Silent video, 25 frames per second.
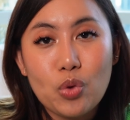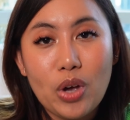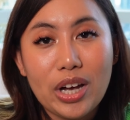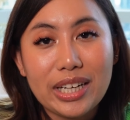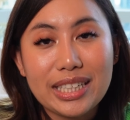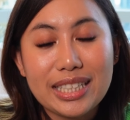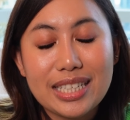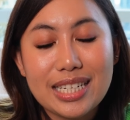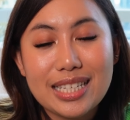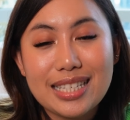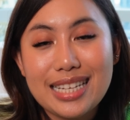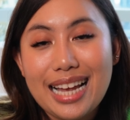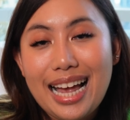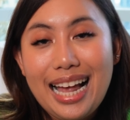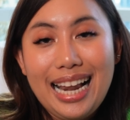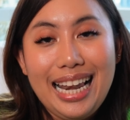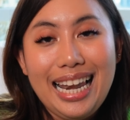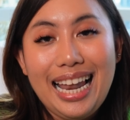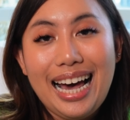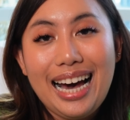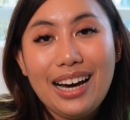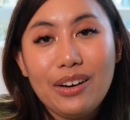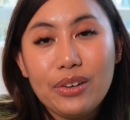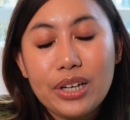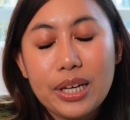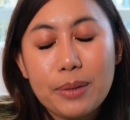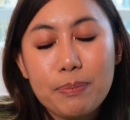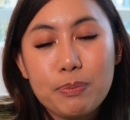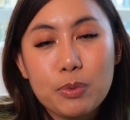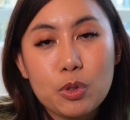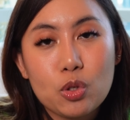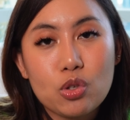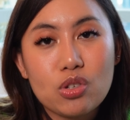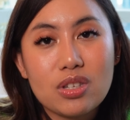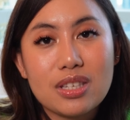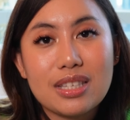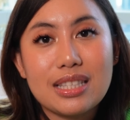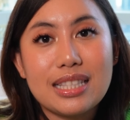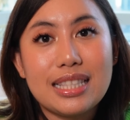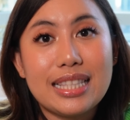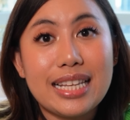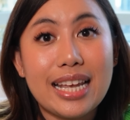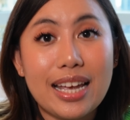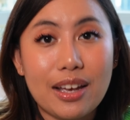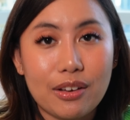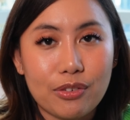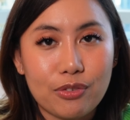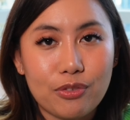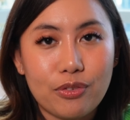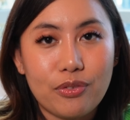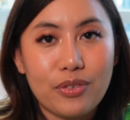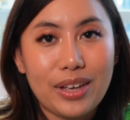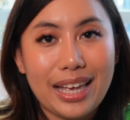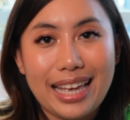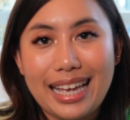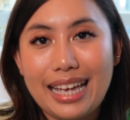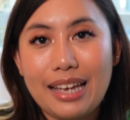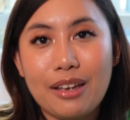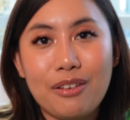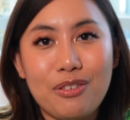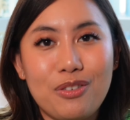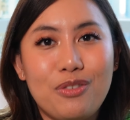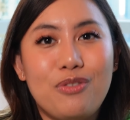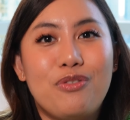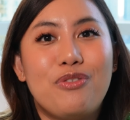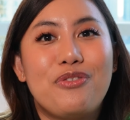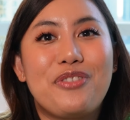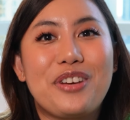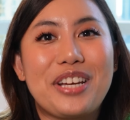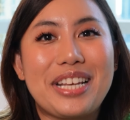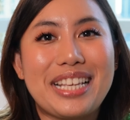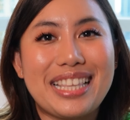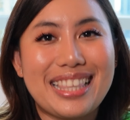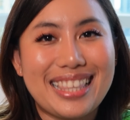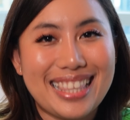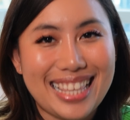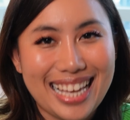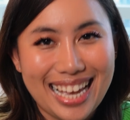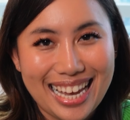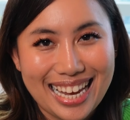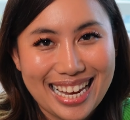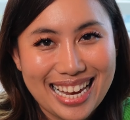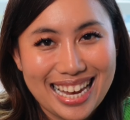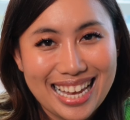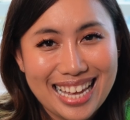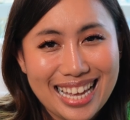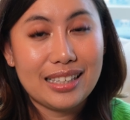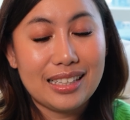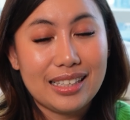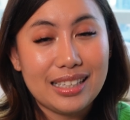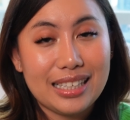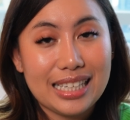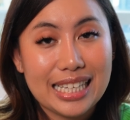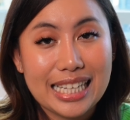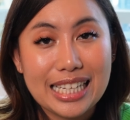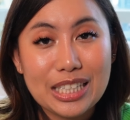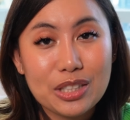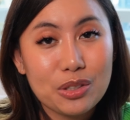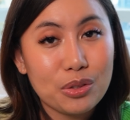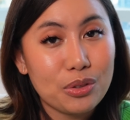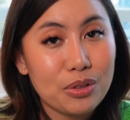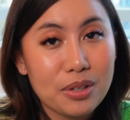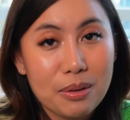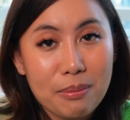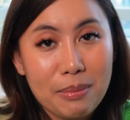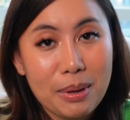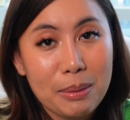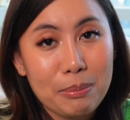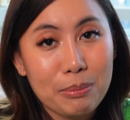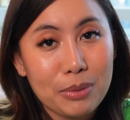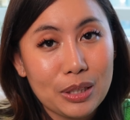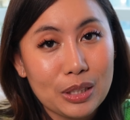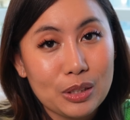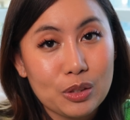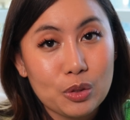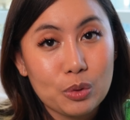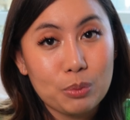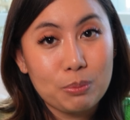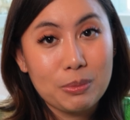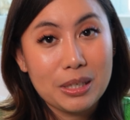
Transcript: walks, just allow him to sniff everything. Need to remember to